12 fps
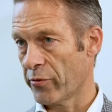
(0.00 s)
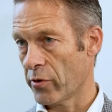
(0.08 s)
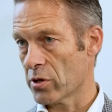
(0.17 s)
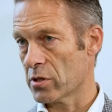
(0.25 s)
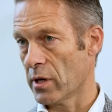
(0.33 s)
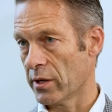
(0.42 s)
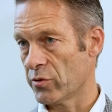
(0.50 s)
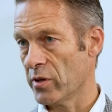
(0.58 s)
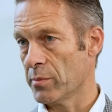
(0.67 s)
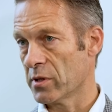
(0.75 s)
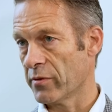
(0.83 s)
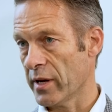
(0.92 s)
first-line
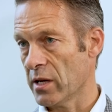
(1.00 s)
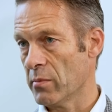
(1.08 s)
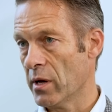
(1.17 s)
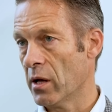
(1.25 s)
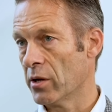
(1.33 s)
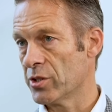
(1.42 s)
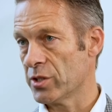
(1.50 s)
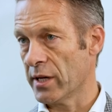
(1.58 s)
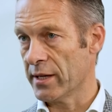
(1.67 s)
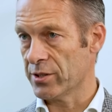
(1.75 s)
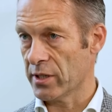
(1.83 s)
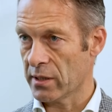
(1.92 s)
treatment of AML is
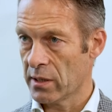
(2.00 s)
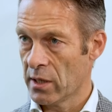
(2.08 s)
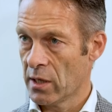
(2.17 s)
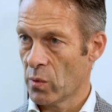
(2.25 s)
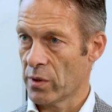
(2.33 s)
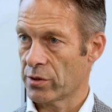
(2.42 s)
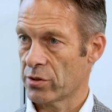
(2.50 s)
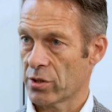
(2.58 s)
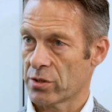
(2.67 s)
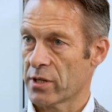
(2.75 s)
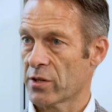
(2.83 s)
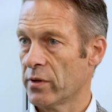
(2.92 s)
changing with the
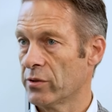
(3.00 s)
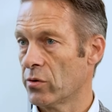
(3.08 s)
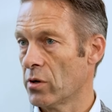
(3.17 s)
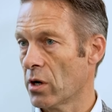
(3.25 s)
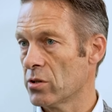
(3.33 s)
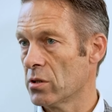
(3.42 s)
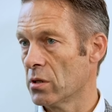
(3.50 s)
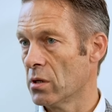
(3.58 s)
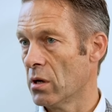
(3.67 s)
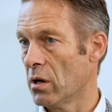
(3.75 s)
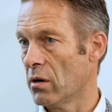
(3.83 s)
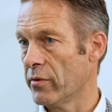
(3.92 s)
successful introduction
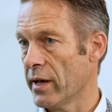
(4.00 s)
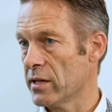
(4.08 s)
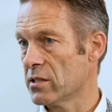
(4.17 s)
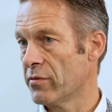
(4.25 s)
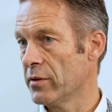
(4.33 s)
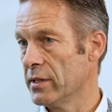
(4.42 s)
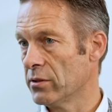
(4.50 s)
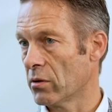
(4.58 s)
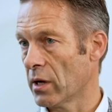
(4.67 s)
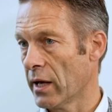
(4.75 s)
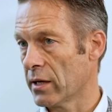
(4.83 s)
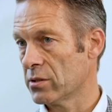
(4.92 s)
of
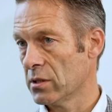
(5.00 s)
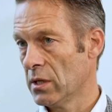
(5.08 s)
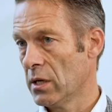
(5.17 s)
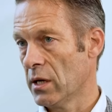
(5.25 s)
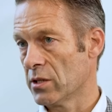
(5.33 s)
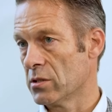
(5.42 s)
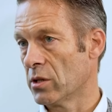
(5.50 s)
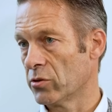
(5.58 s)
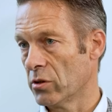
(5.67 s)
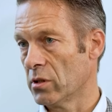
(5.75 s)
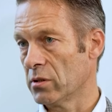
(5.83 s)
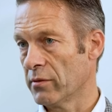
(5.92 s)
azacitidine as an
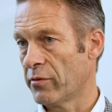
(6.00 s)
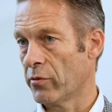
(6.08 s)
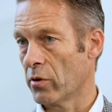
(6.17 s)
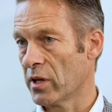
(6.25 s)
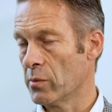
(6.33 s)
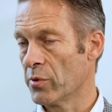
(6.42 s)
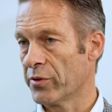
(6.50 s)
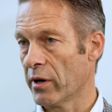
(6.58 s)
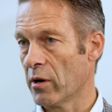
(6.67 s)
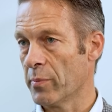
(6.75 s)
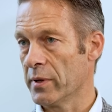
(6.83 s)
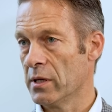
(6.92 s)
alternative for
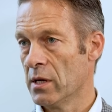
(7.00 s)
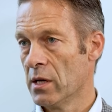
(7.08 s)
chemotherapy.